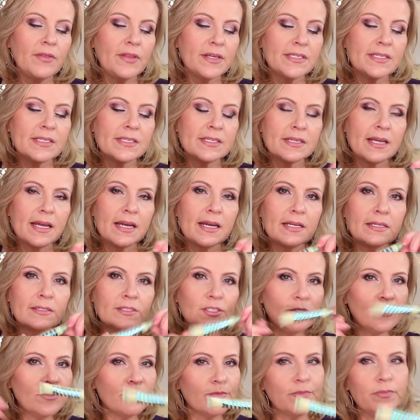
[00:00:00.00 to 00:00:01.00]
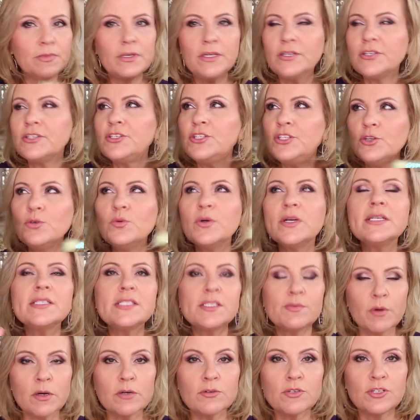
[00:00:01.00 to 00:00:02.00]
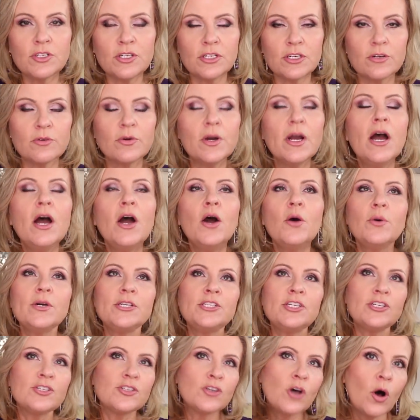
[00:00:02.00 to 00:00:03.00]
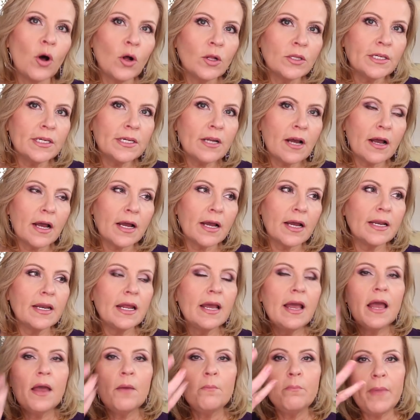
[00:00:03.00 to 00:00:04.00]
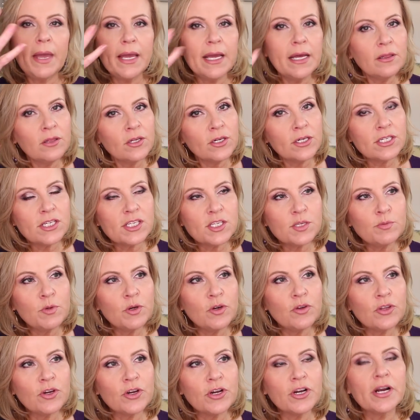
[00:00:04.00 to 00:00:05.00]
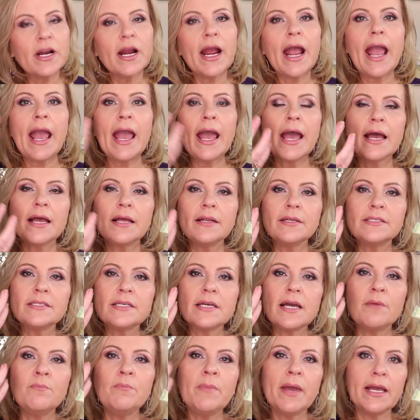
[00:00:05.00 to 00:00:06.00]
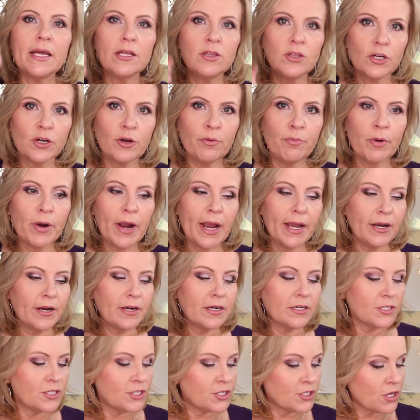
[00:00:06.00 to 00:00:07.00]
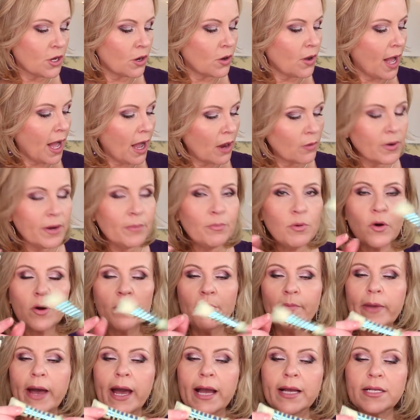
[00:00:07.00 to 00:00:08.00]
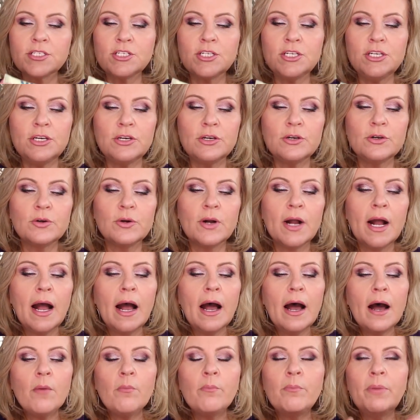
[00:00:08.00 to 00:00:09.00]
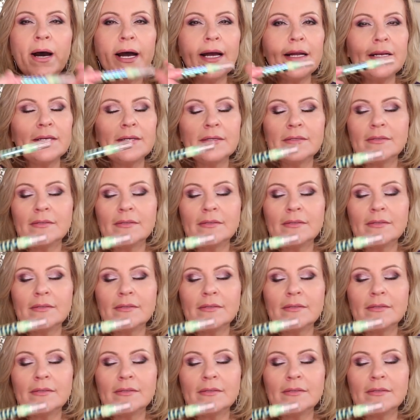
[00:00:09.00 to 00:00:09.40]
this is gonna do what it's supposed to do, which is hold it on, make it look smoother, and make it look brighter. So I'll report back to you, but